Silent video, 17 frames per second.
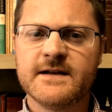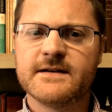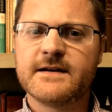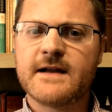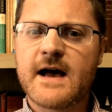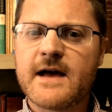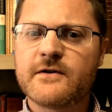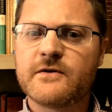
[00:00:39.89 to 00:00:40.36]

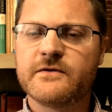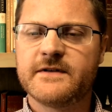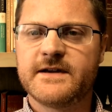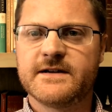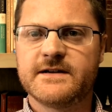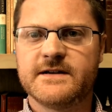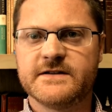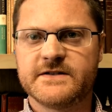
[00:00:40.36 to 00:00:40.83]
not
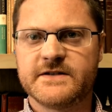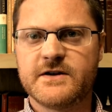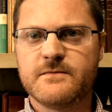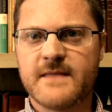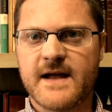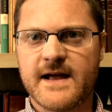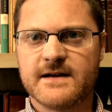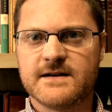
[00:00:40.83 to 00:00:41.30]
only in his
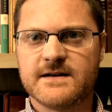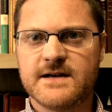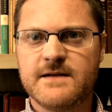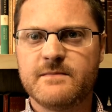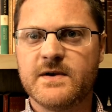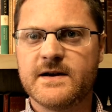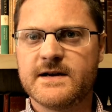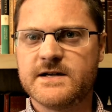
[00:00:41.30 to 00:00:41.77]

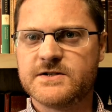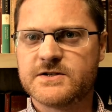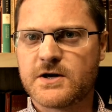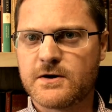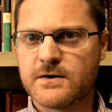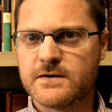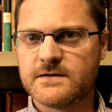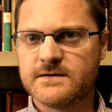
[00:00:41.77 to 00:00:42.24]
humanity, but
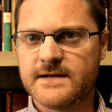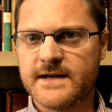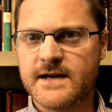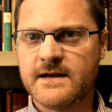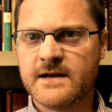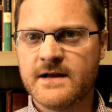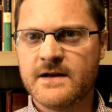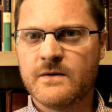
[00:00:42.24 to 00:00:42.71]

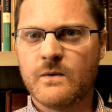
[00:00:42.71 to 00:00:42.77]
eternally,